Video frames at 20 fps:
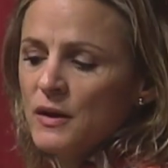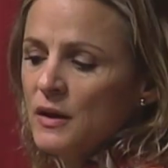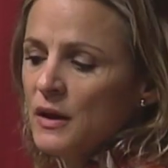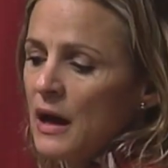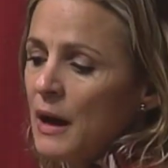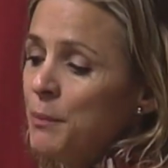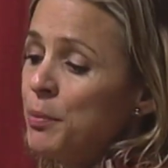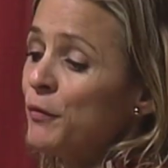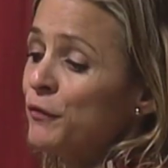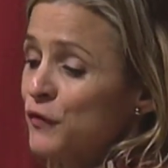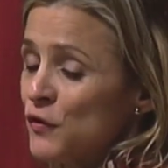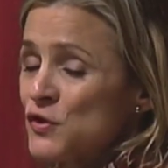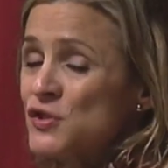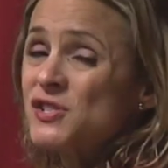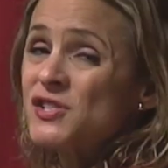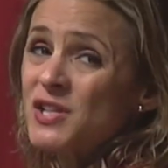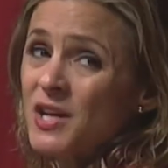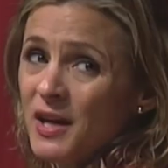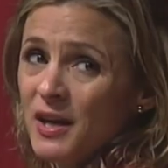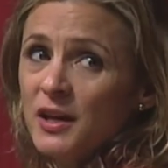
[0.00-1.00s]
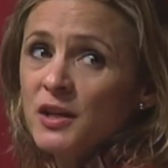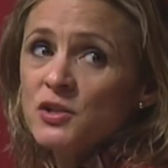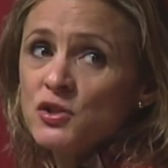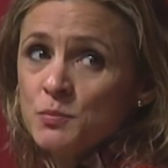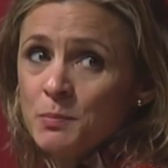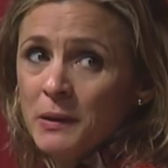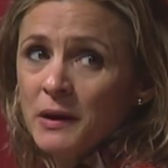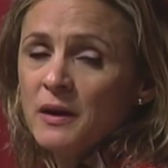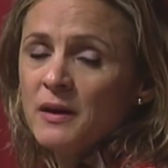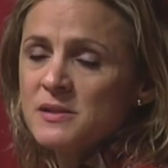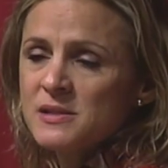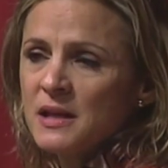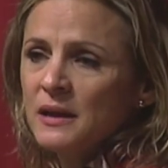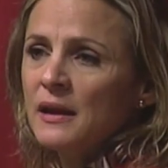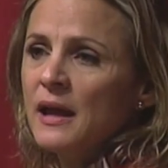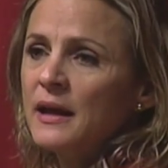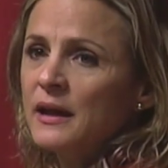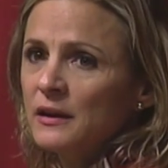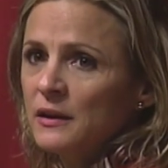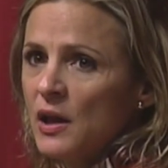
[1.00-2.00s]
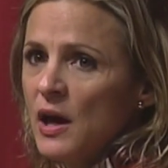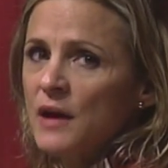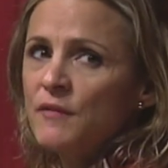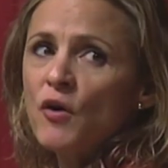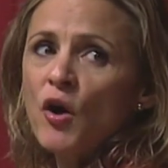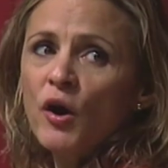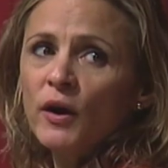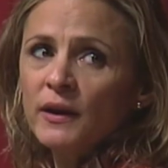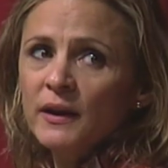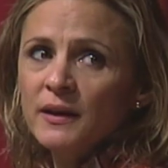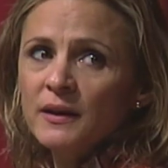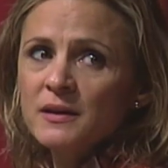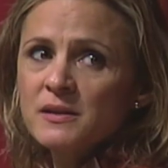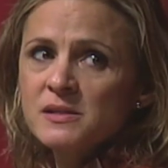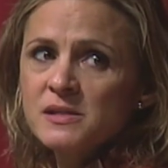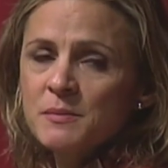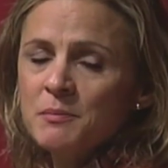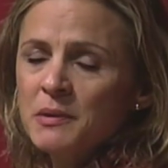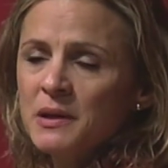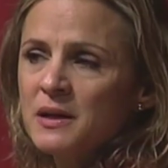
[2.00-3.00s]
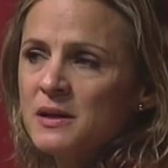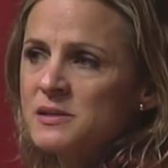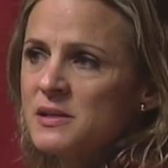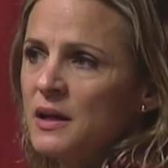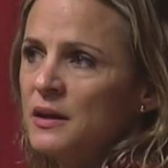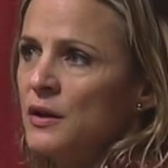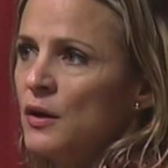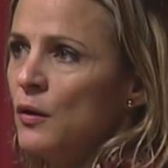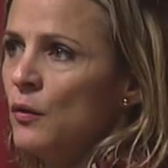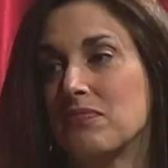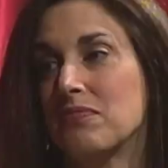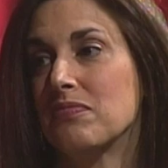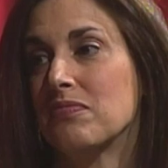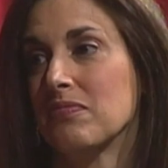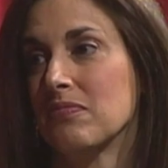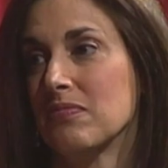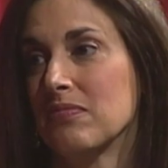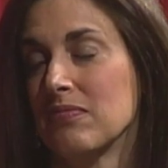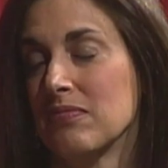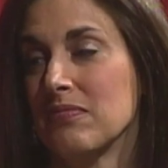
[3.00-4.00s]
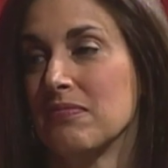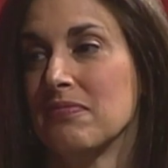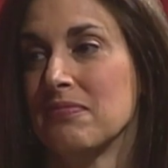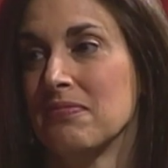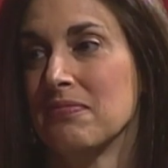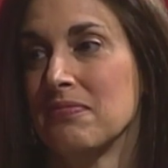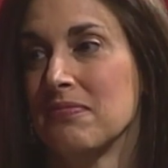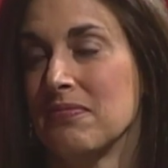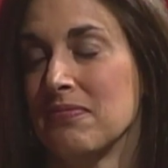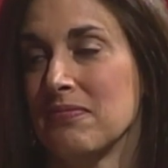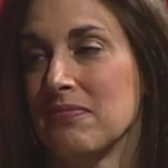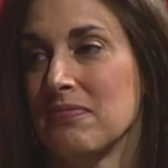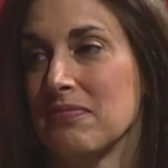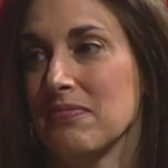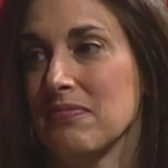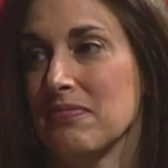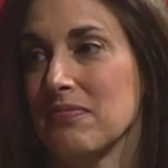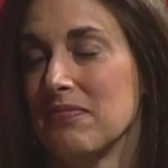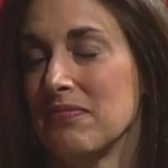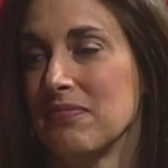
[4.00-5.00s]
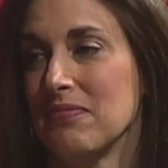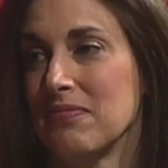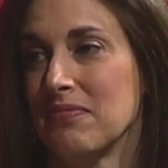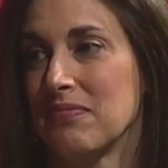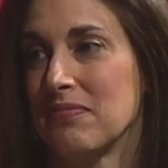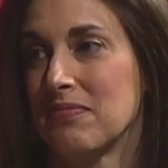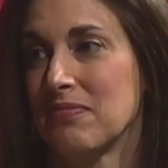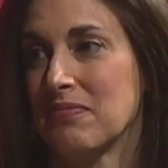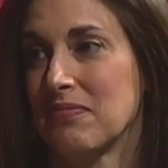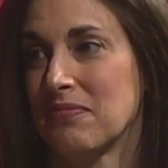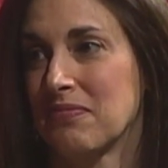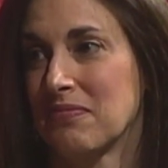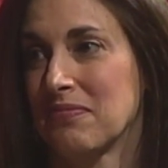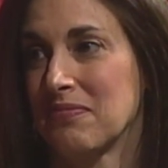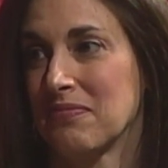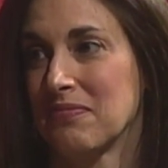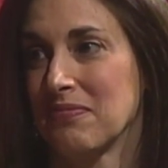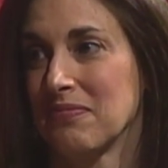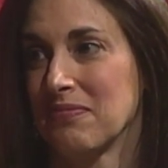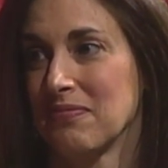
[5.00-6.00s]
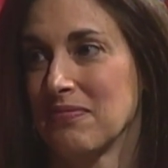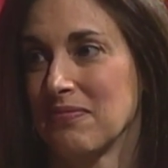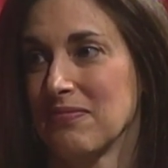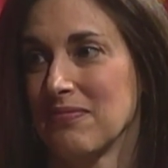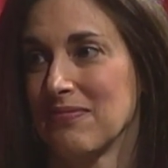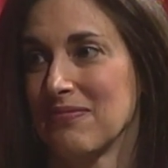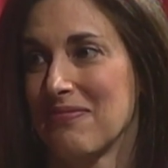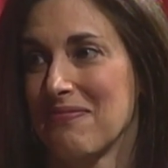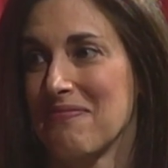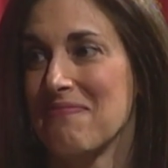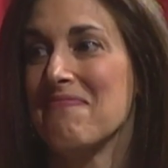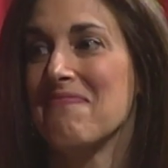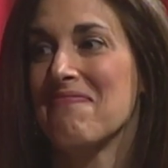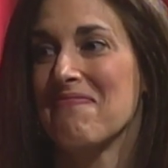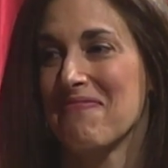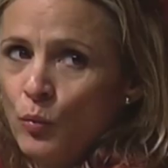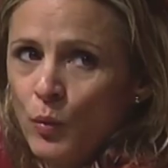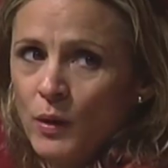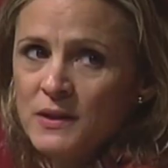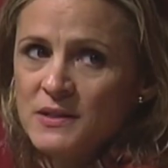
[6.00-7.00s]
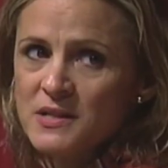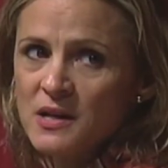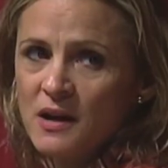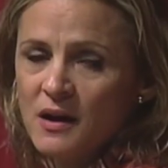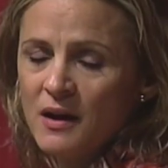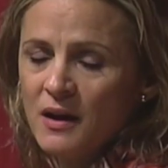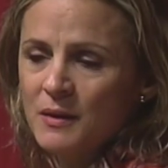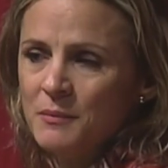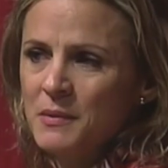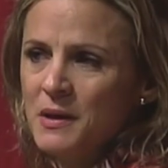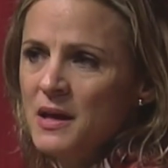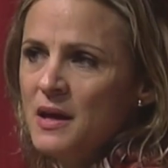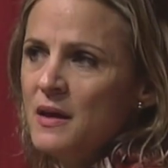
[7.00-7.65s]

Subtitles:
I prefer stage because I like a live audience, and because I know if it happens in that moment, you can't go back and change it. You do it one time.